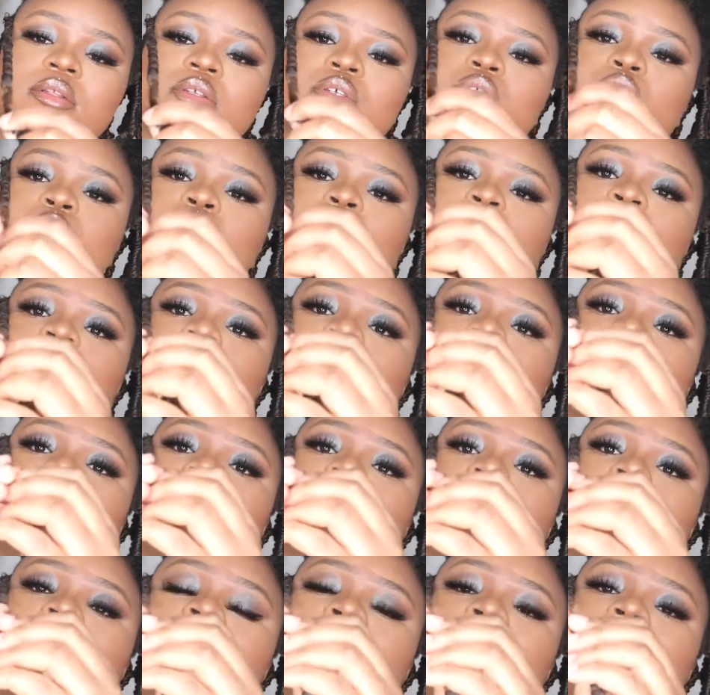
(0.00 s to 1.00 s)
So you're
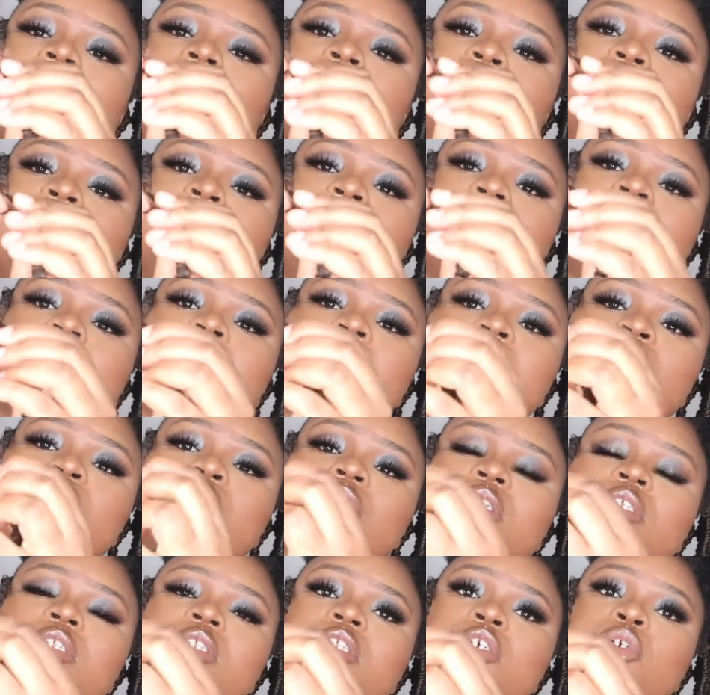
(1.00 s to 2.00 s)
just gonna put it
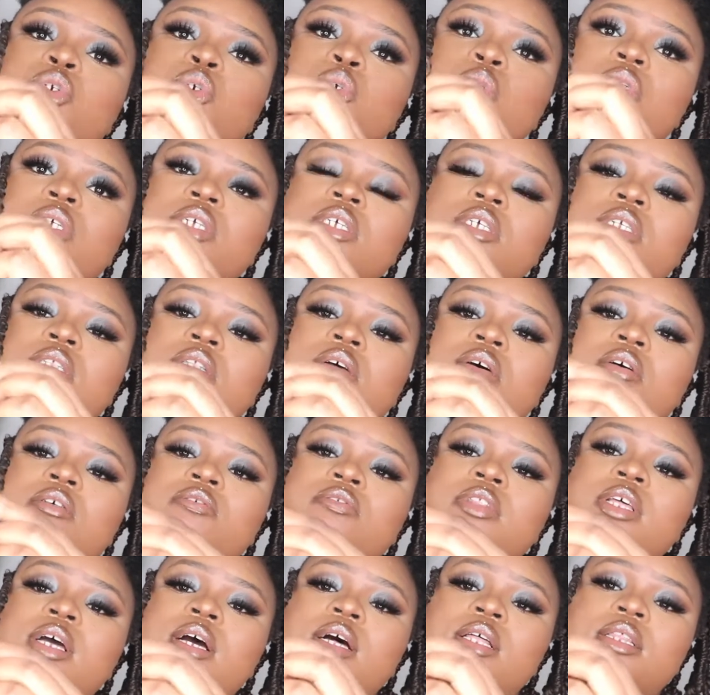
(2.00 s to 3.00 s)
between the twist of
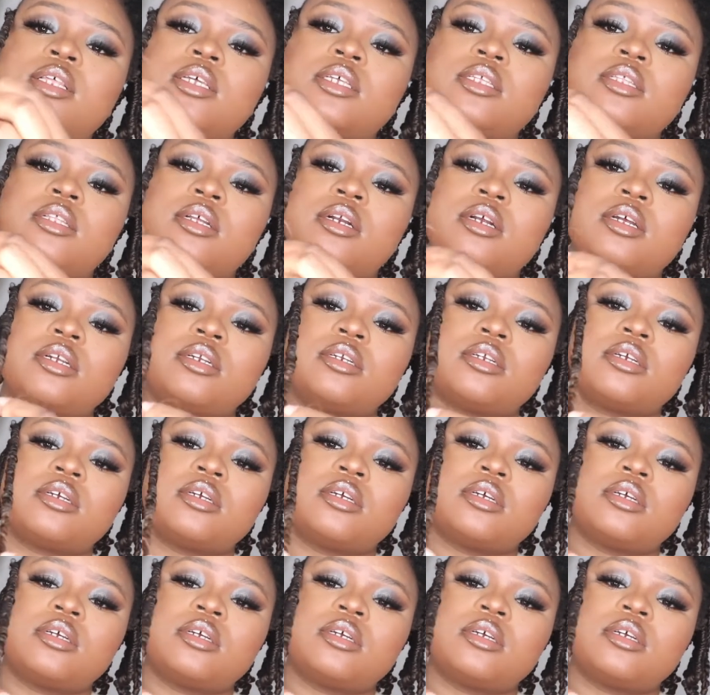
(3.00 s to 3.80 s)
the other strand